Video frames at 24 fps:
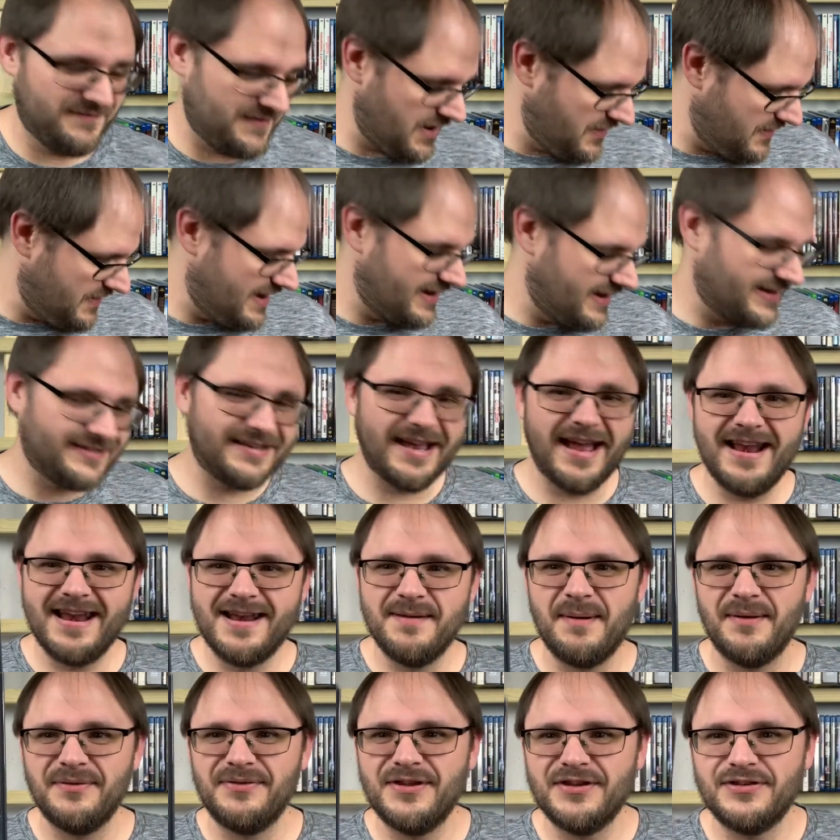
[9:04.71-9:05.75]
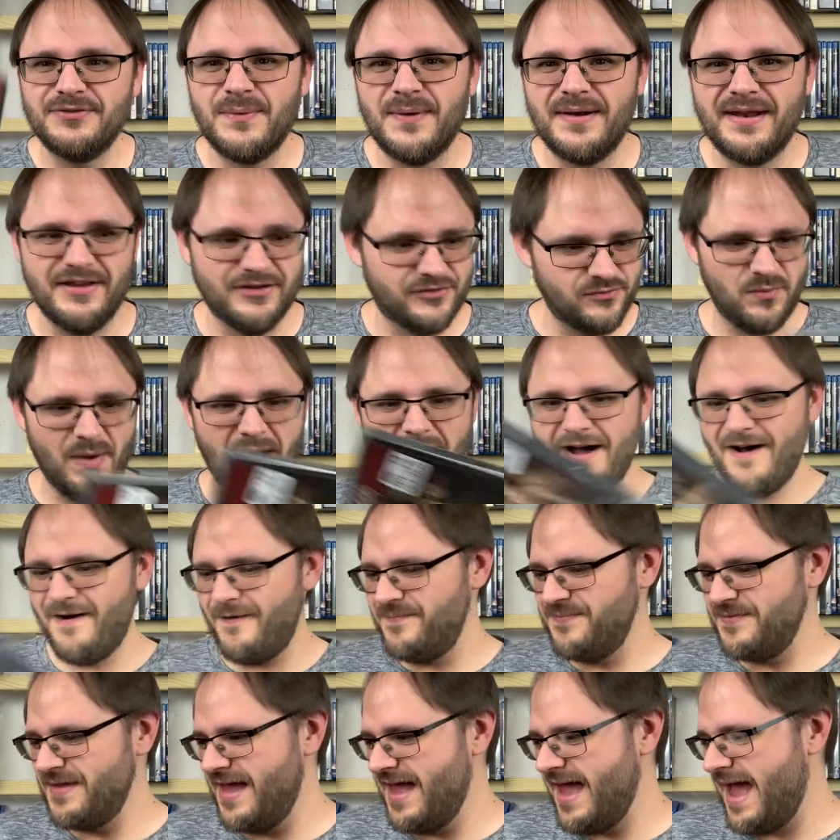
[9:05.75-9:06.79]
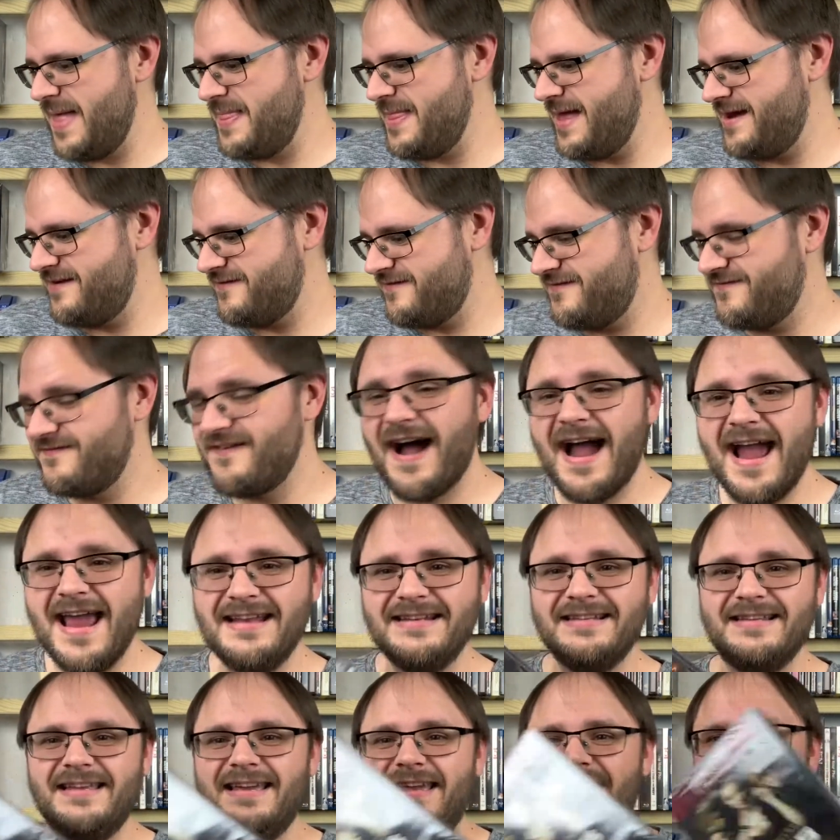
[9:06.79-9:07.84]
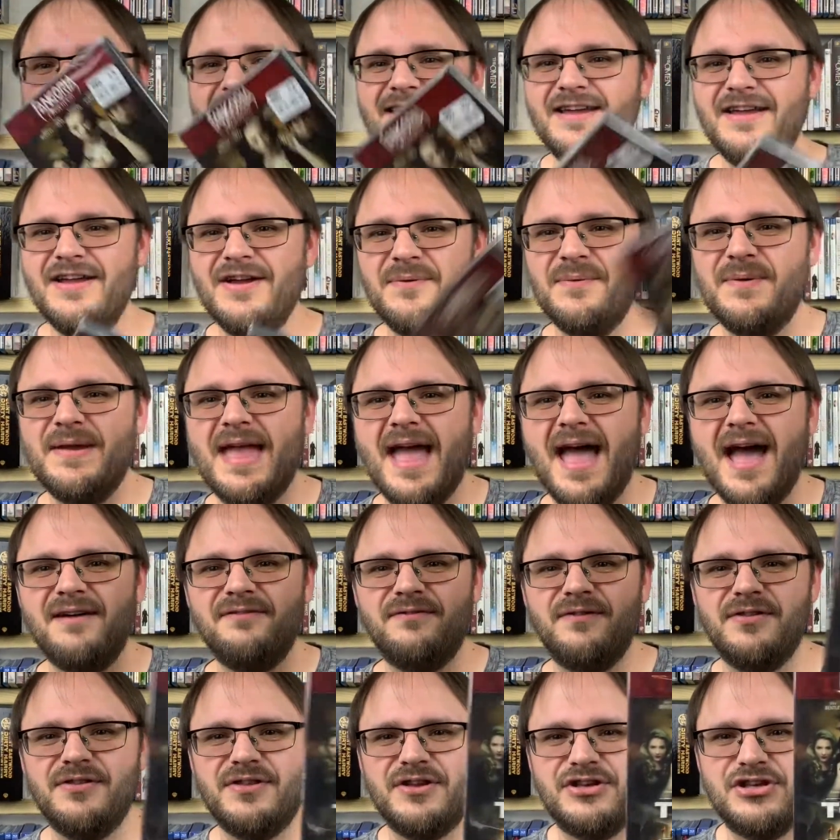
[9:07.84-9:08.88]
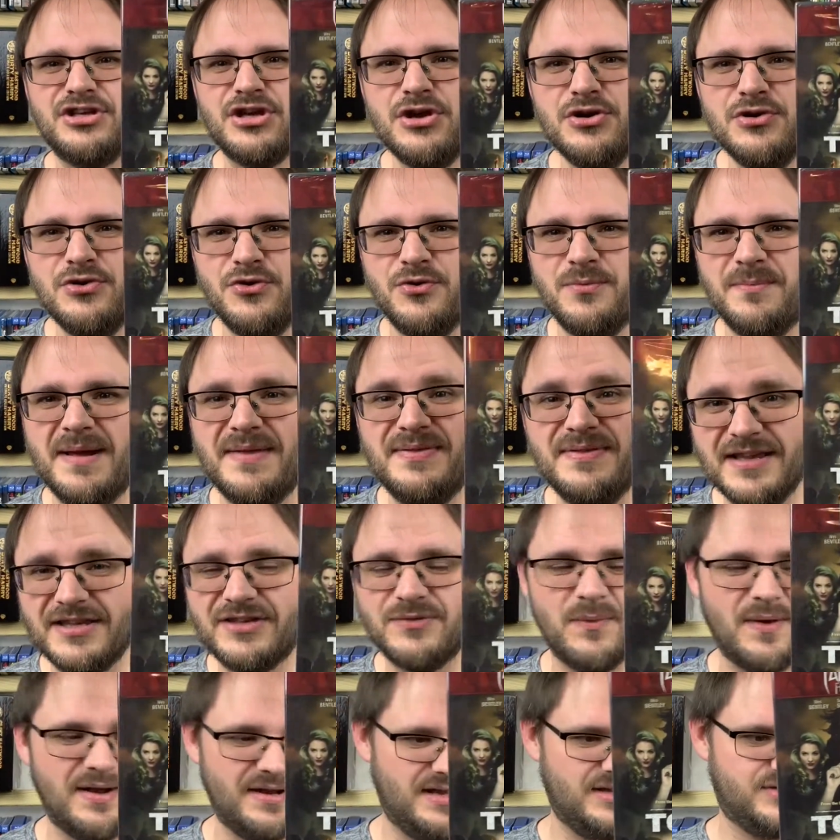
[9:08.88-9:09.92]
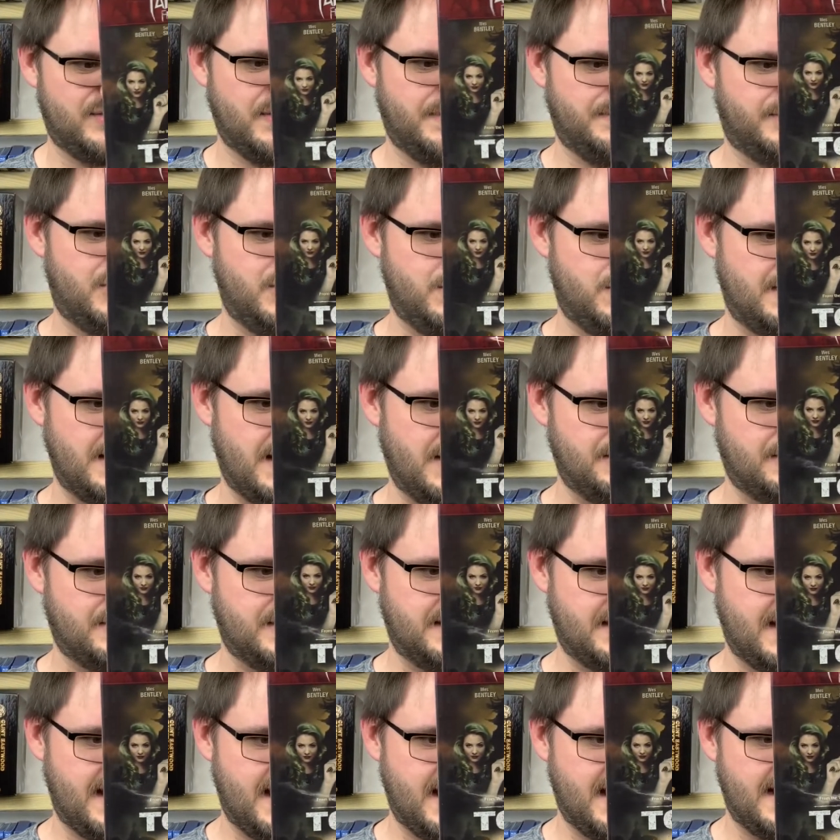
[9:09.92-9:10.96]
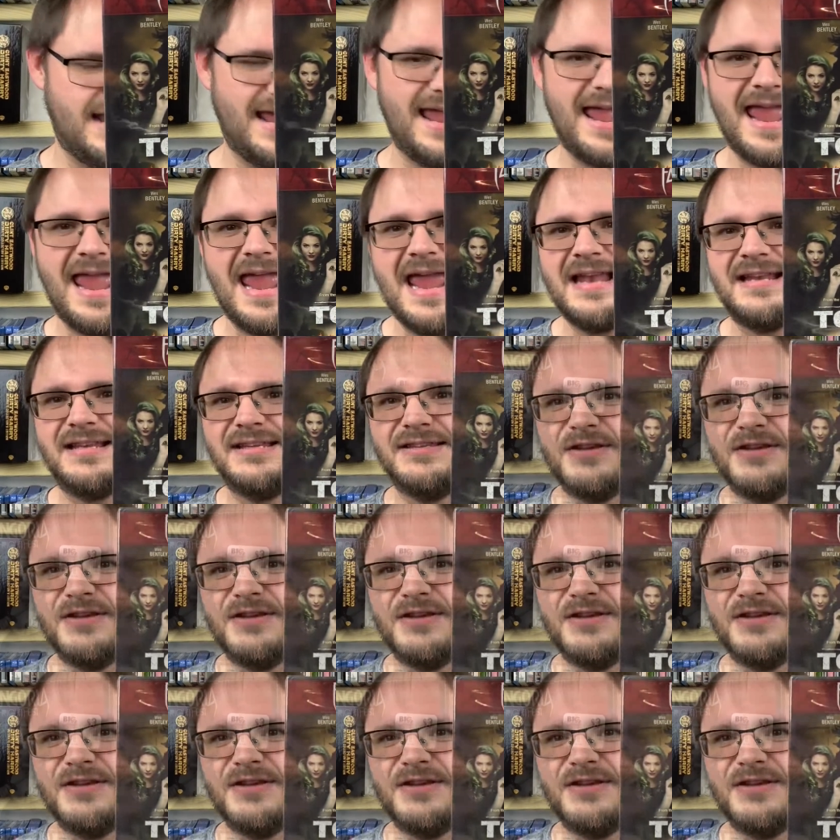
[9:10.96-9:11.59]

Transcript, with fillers: Very excited about this one as well. And then finally, we have The Tomb. And this one is from 2008.